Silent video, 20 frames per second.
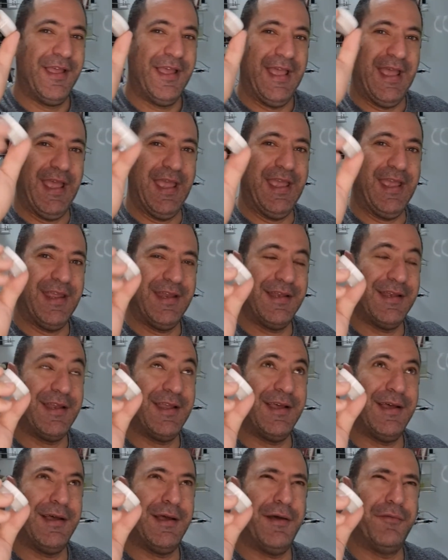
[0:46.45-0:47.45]
and
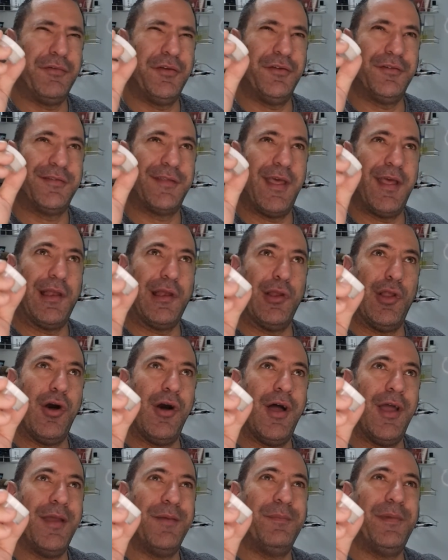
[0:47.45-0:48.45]
uh, I've used their
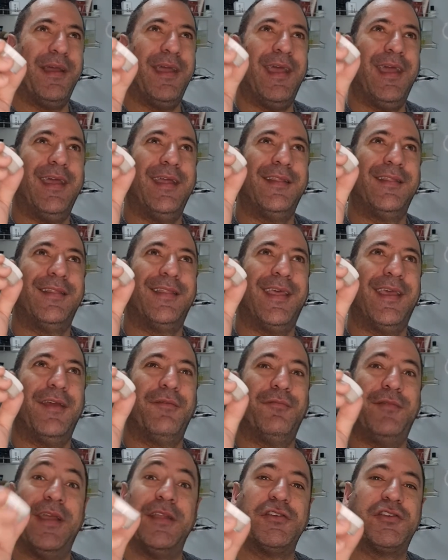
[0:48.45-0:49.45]
Lime and their
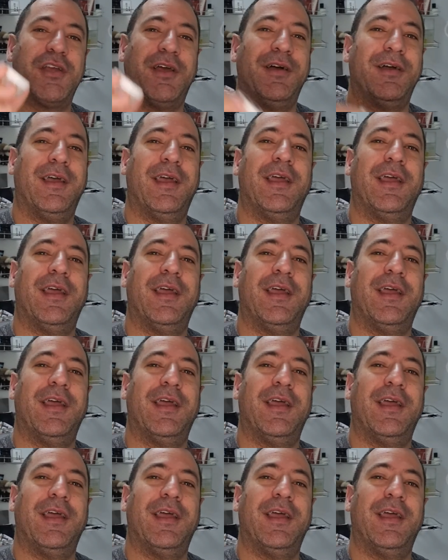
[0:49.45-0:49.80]
Venture,